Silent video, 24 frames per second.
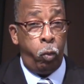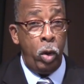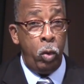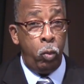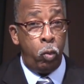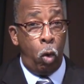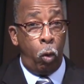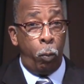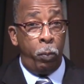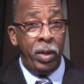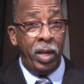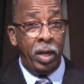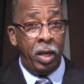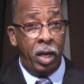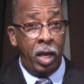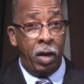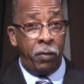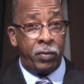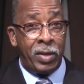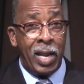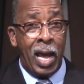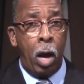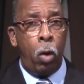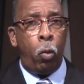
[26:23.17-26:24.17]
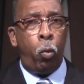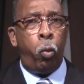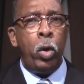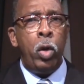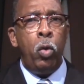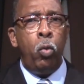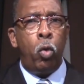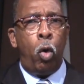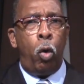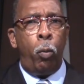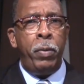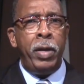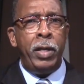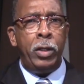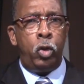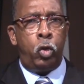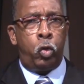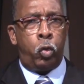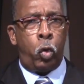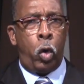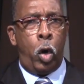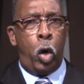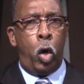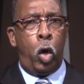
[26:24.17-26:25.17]
We won't be left out. We won't be
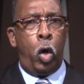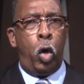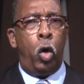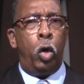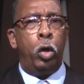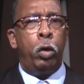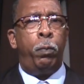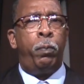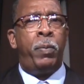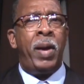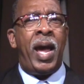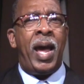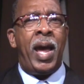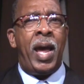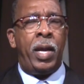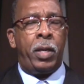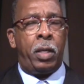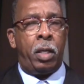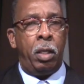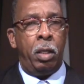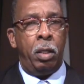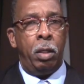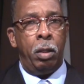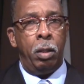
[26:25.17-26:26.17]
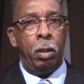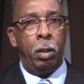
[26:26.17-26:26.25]
drawn back